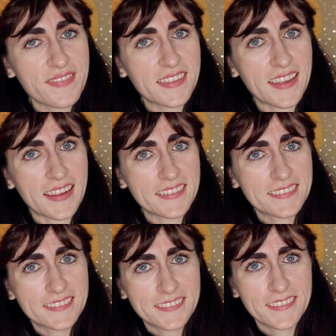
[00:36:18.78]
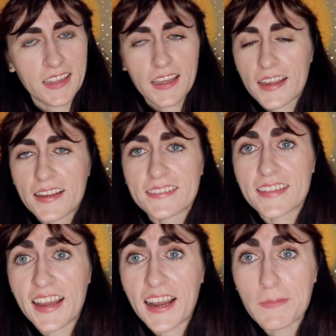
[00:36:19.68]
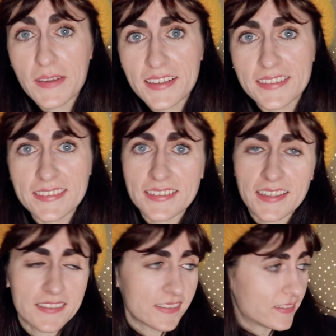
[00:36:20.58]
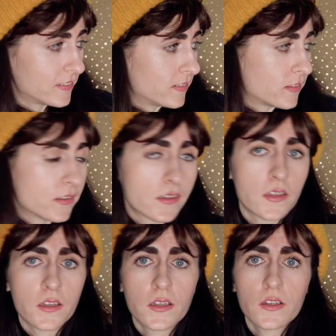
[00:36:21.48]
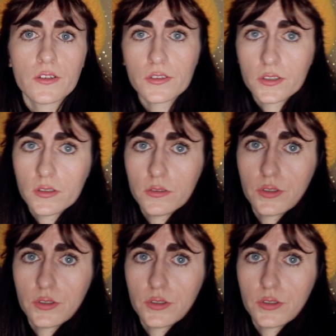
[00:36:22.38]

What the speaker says: Okay. It's the happiest season, so